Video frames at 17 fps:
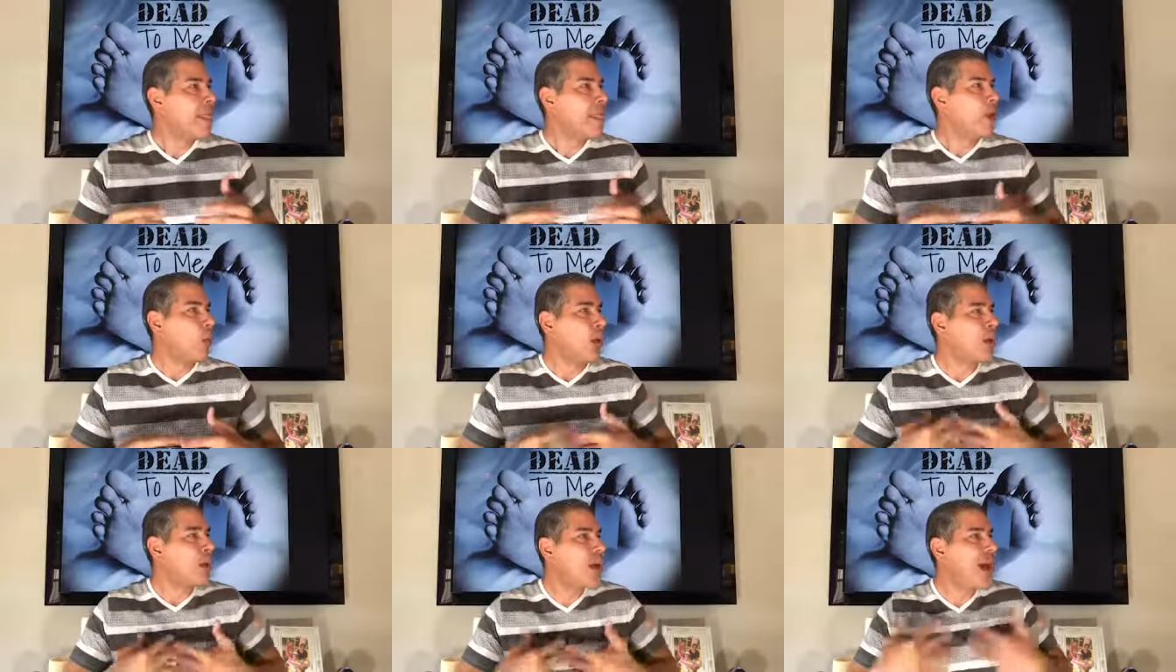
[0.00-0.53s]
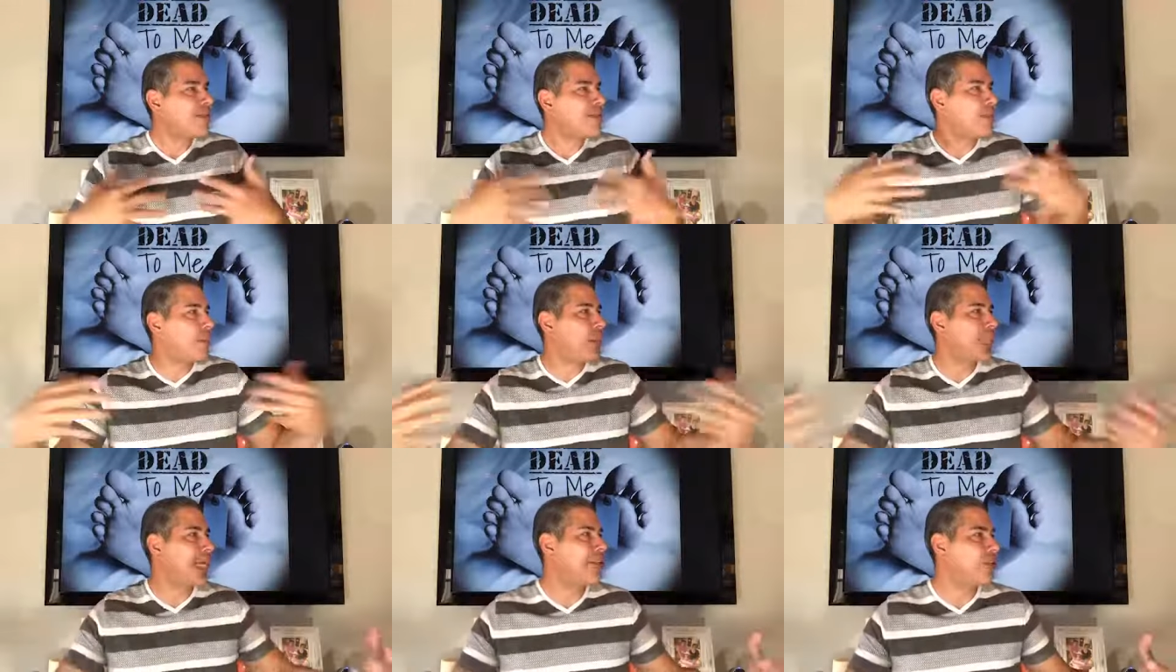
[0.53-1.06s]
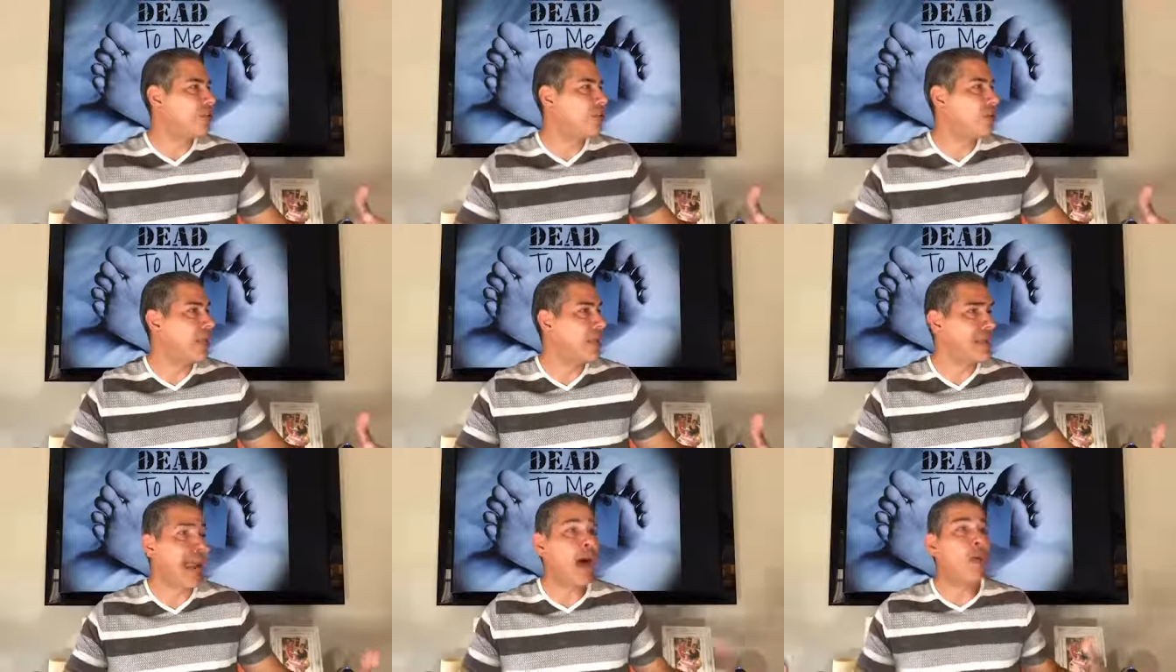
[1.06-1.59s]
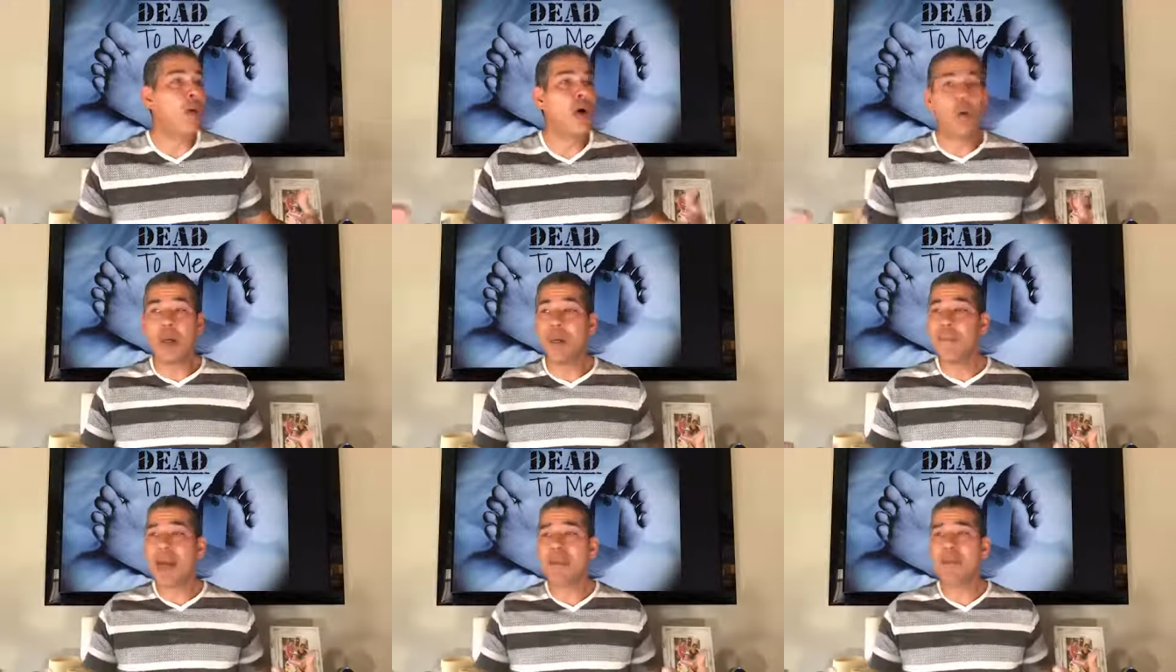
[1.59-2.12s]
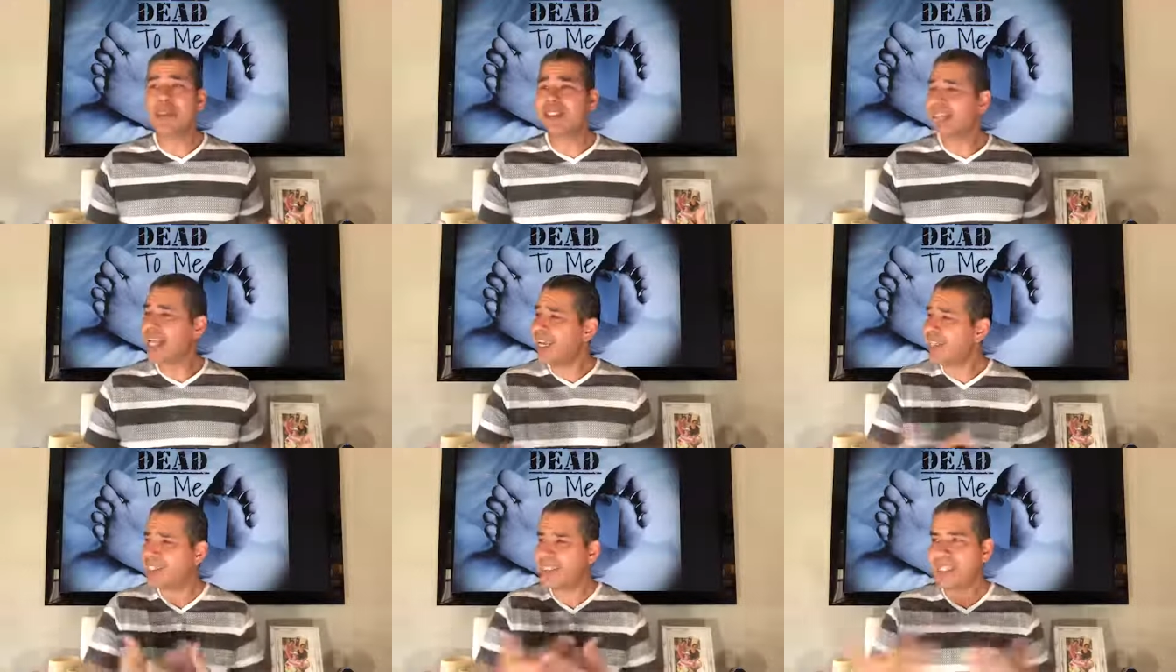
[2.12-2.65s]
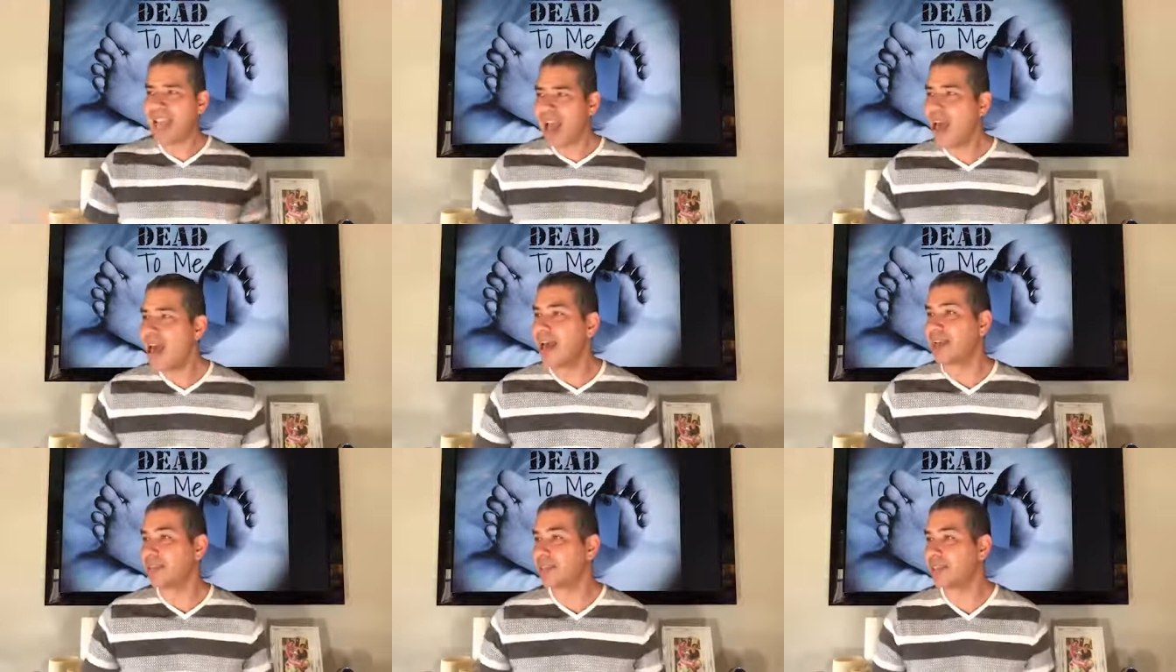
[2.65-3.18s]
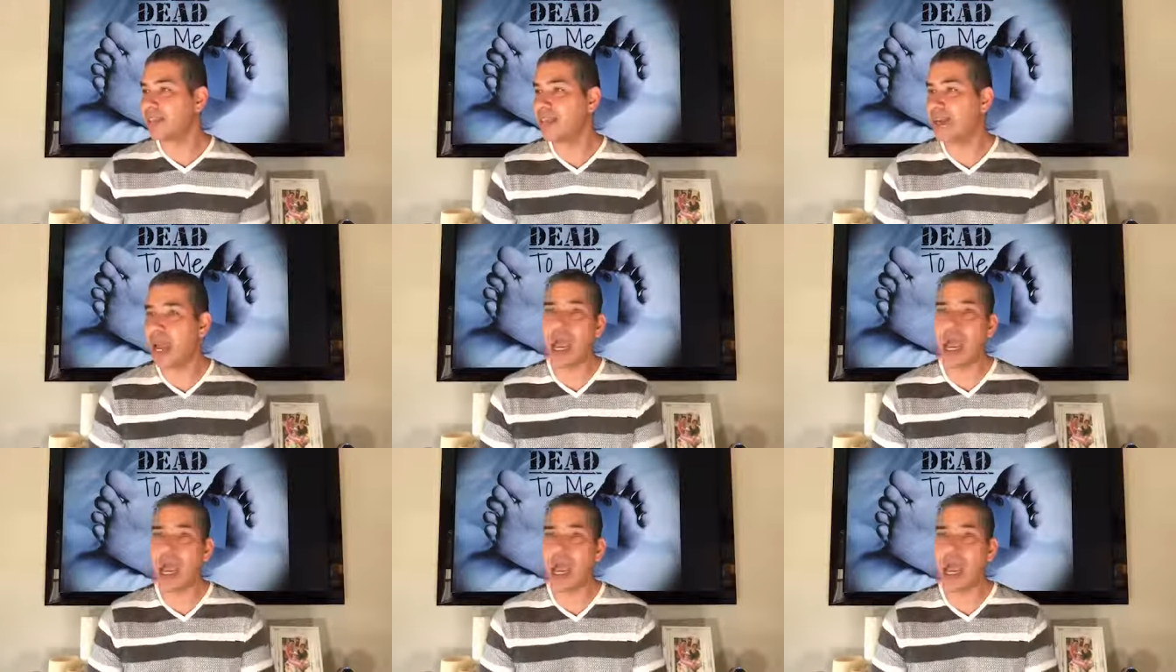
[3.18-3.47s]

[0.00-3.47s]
We don't have to plan to do that. Now, will we make mistakes? Yes.